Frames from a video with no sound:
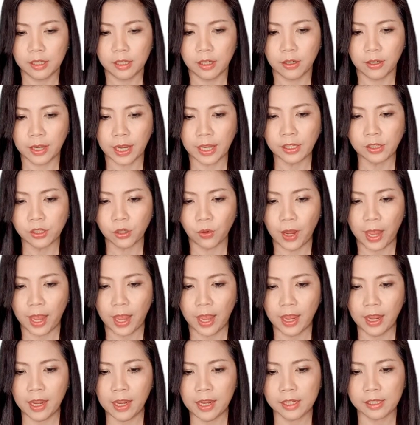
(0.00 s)
Okay, so
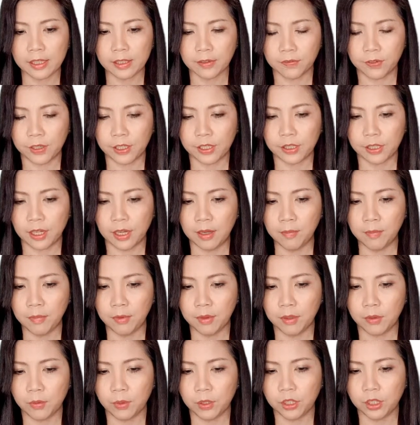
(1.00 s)
A is the first term,
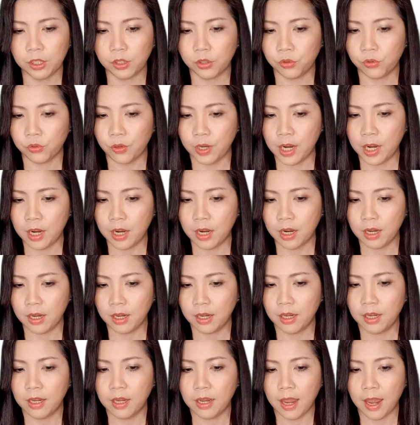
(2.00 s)
which is 3,
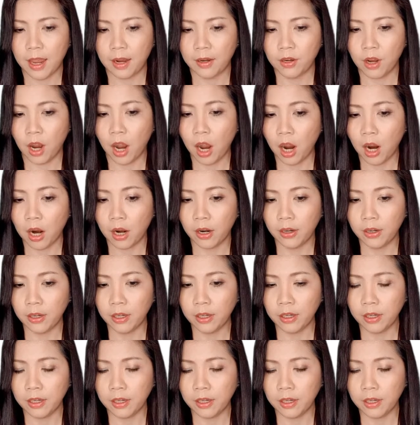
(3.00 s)
and R